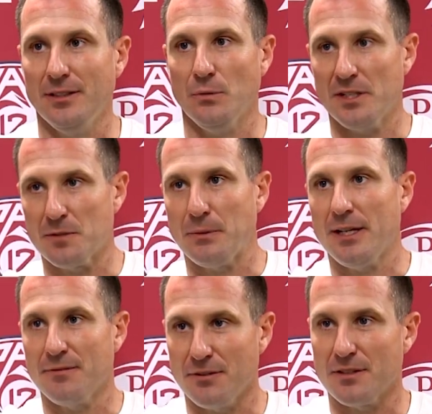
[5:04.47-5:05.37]
You know, we just
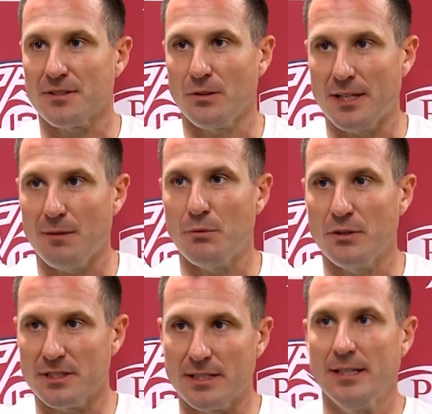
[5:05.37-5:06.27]
played in front of sold-out
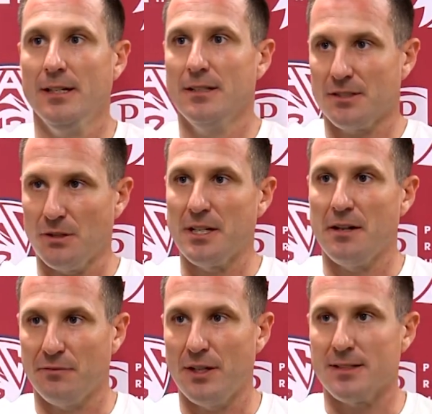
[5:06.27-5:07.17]
Boise,
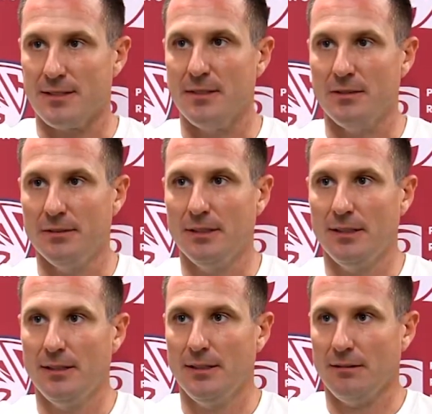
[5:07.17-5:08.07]
sold-out Fresno.
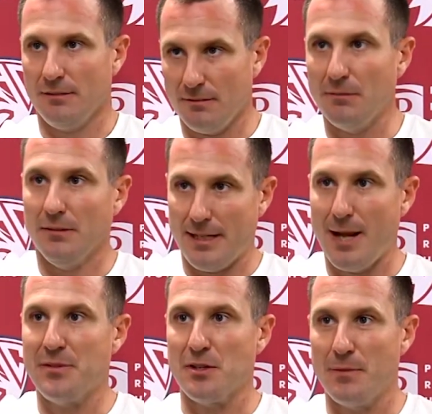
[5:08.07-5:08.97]

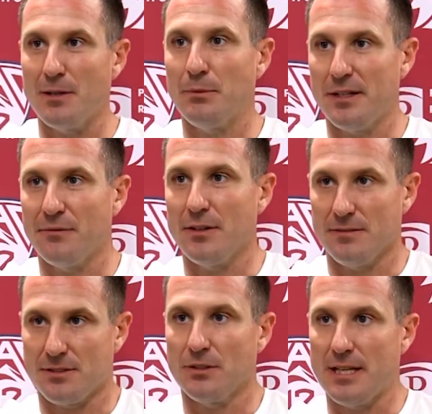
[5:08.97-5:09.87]
Damn sure better play in front of
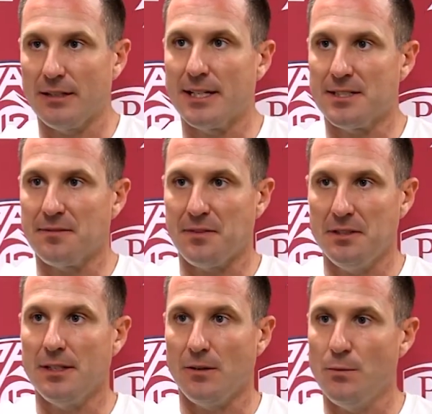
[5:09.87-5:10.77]
a sold-out Giesa
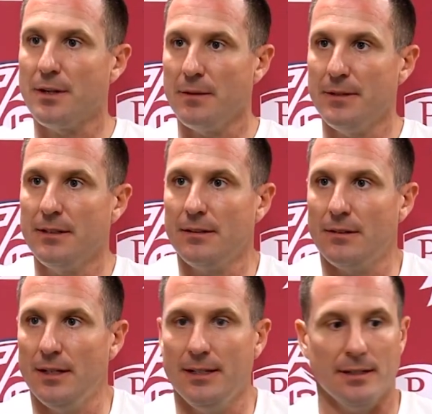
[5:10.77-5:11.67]
Field on homecoming,
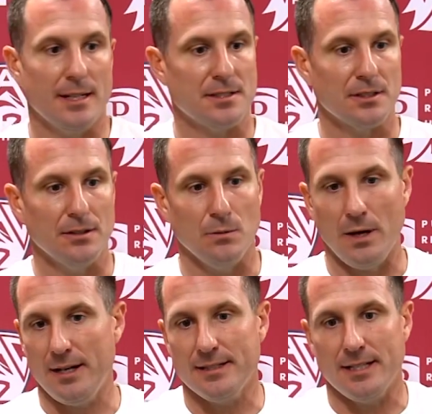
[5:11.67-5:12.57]
right, against a good
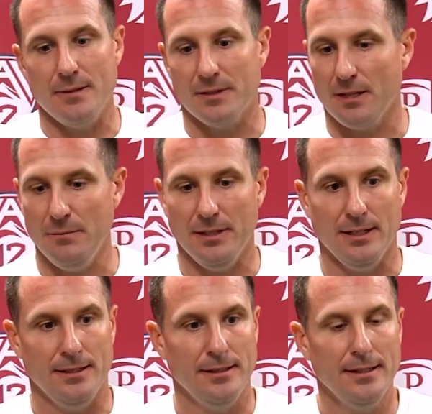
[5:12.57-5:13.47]
Hawaii team coming
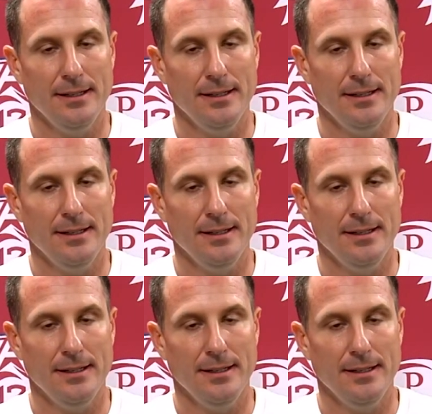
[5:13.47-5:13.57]
in.